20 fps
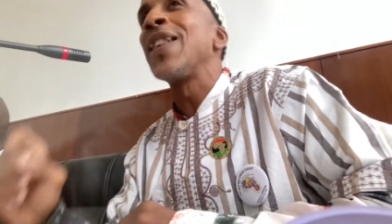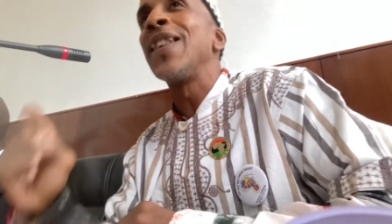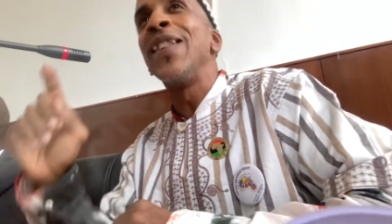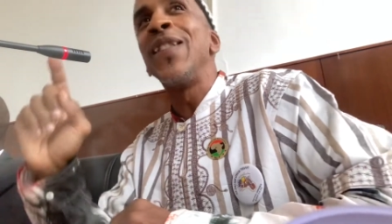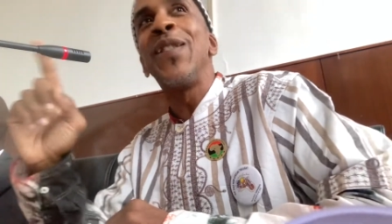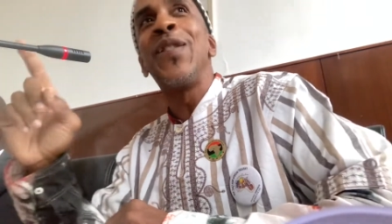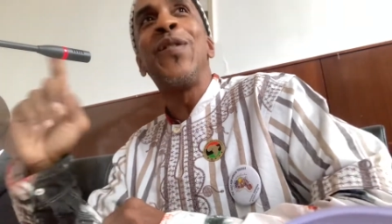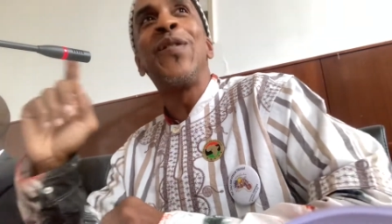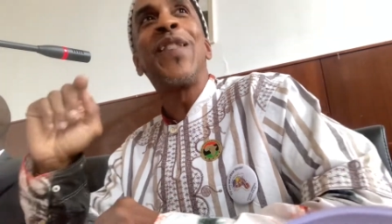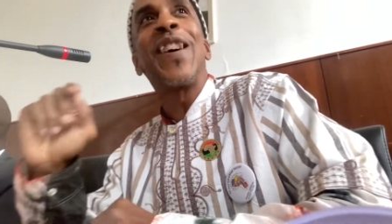
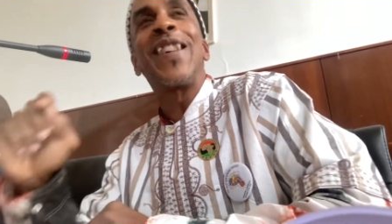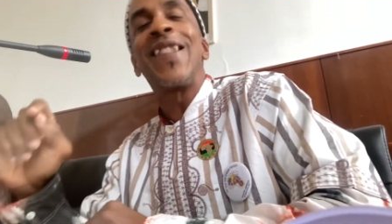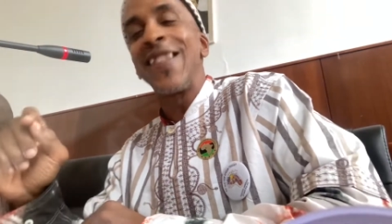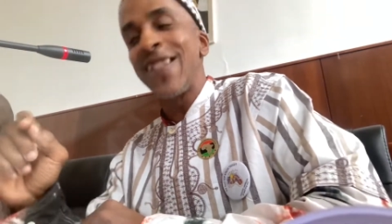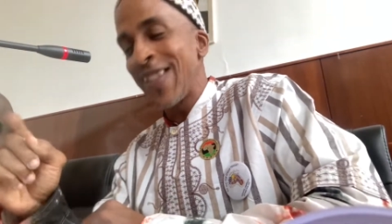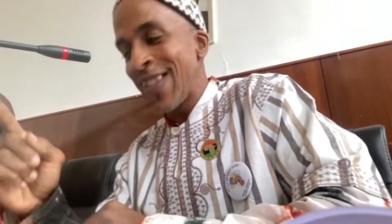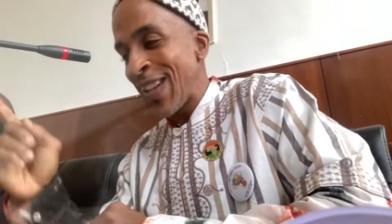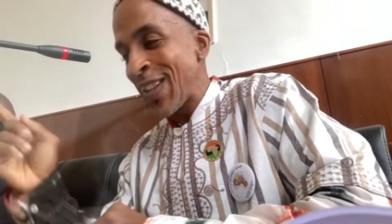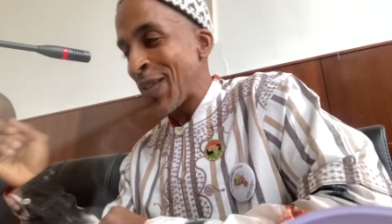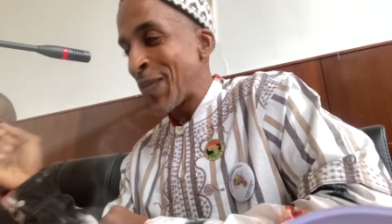in the
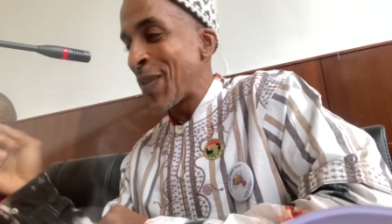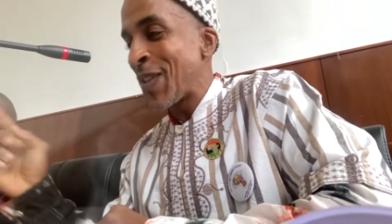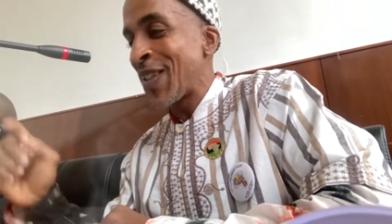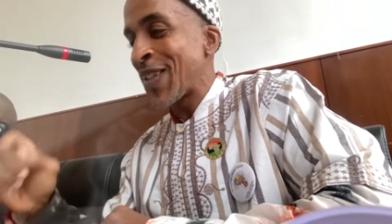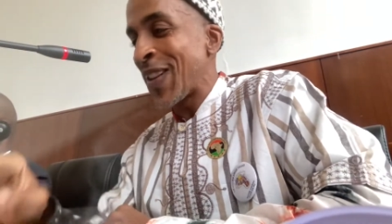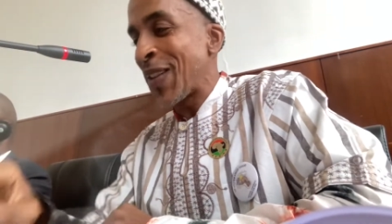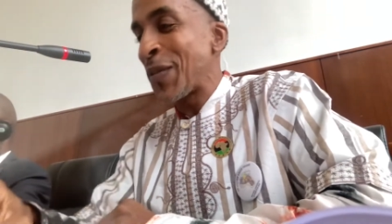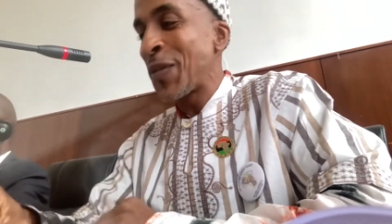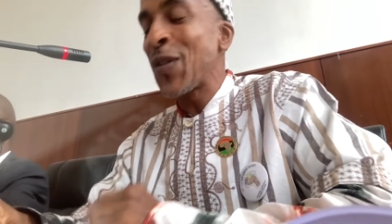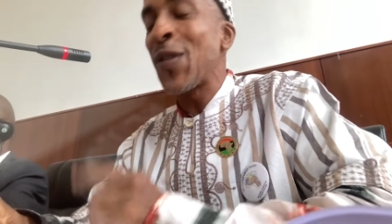United States
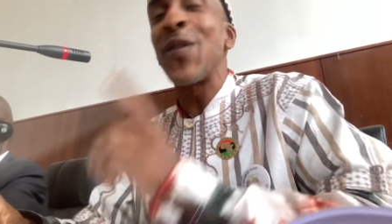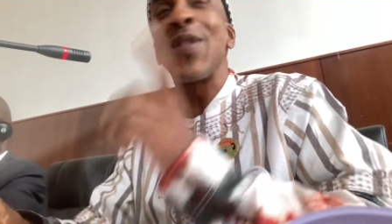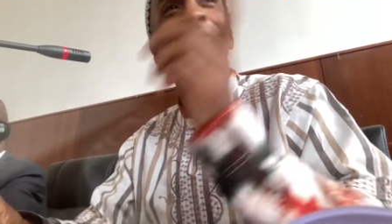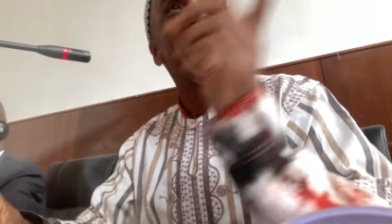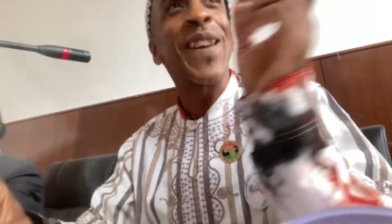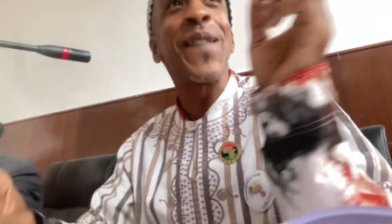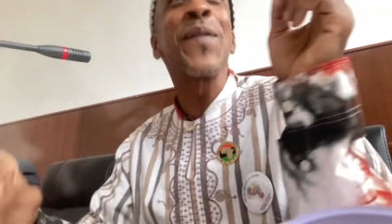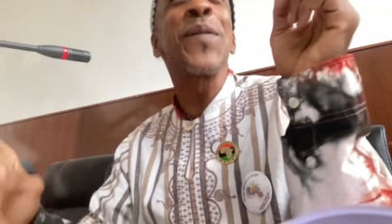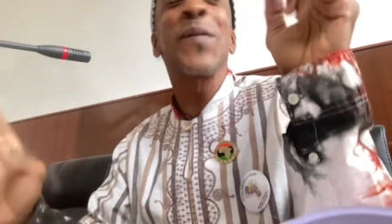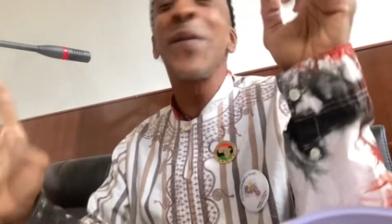because I've told I
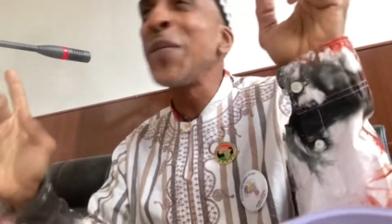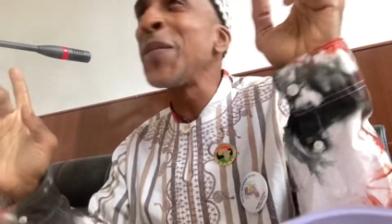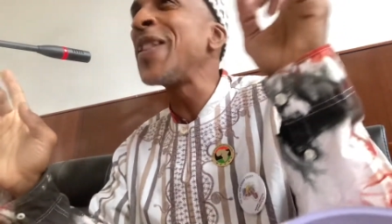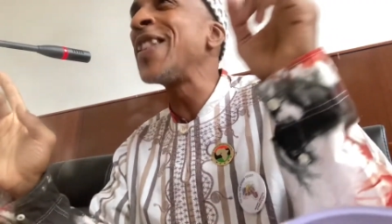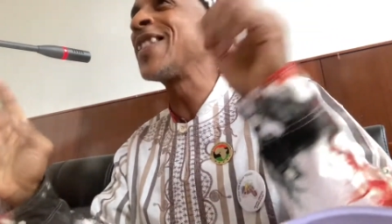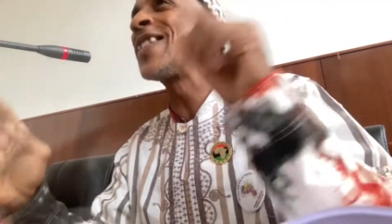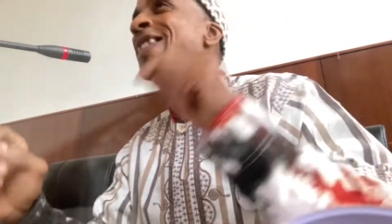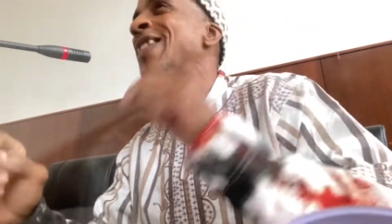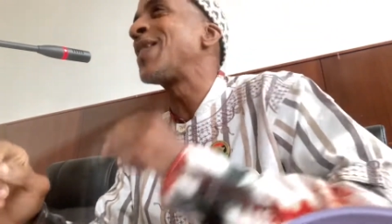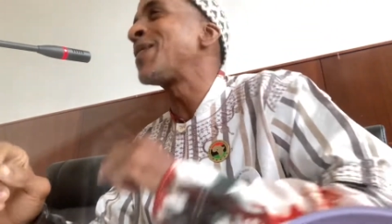have three
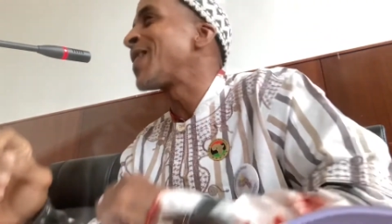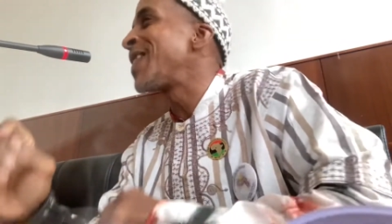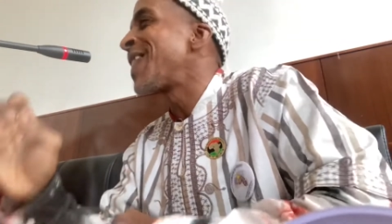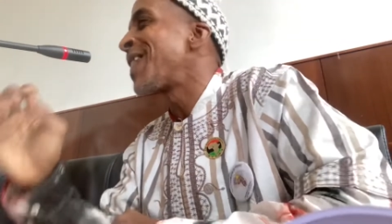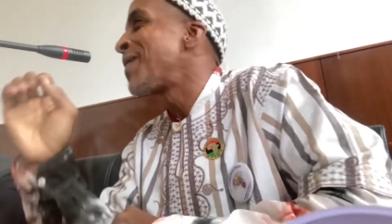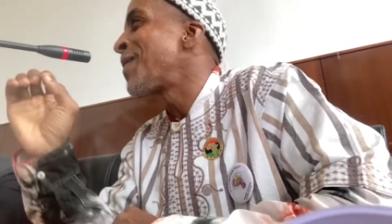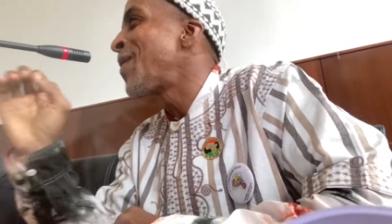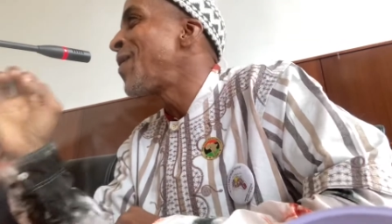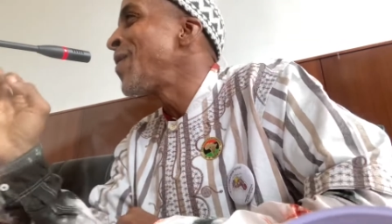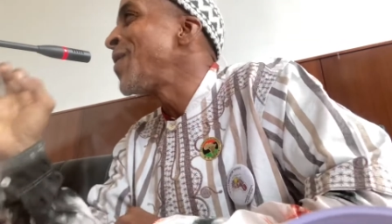minutes left and
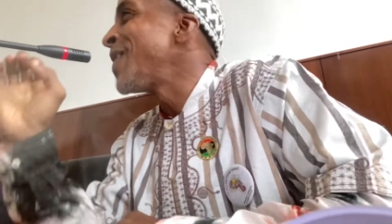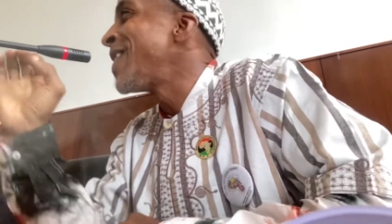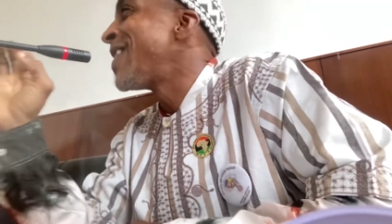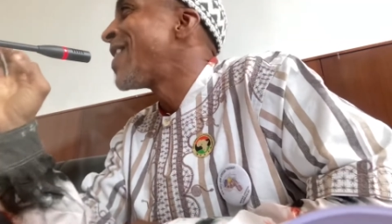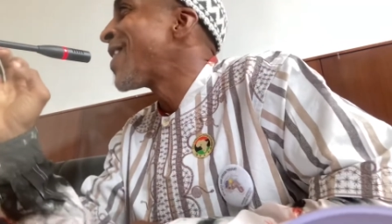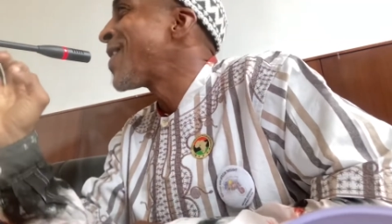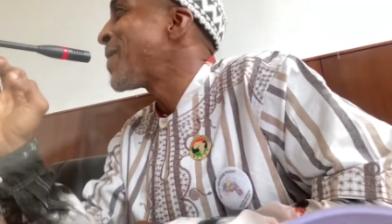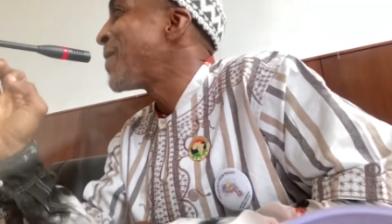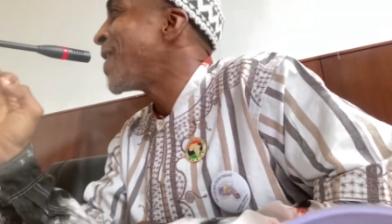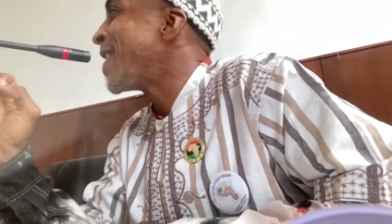I've only
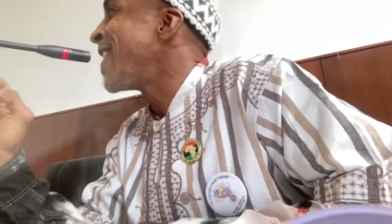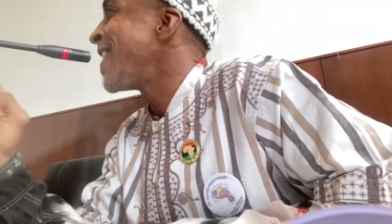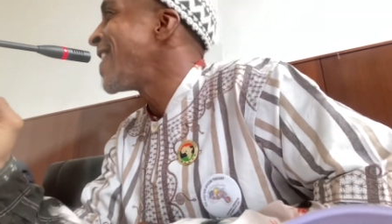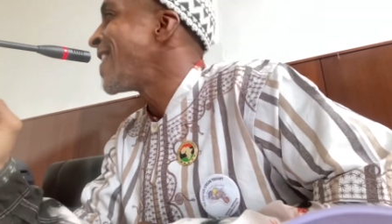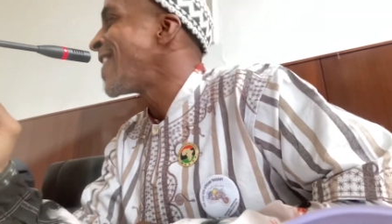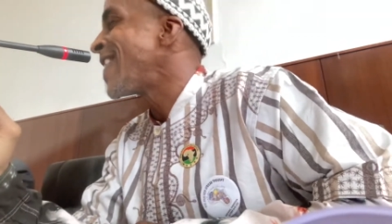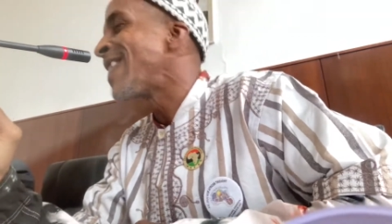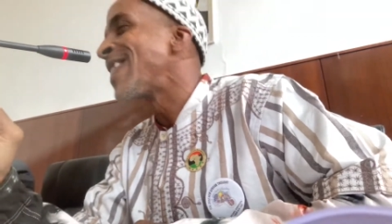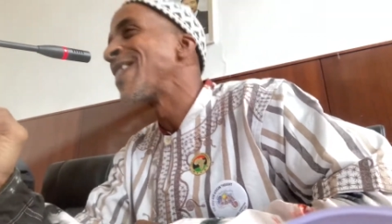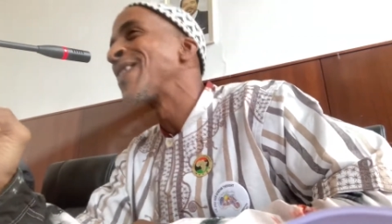just
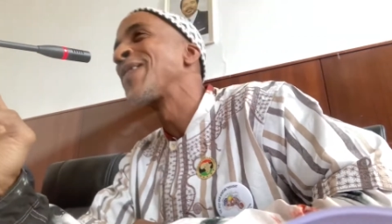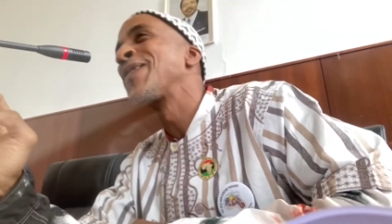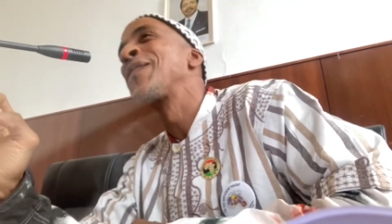begun.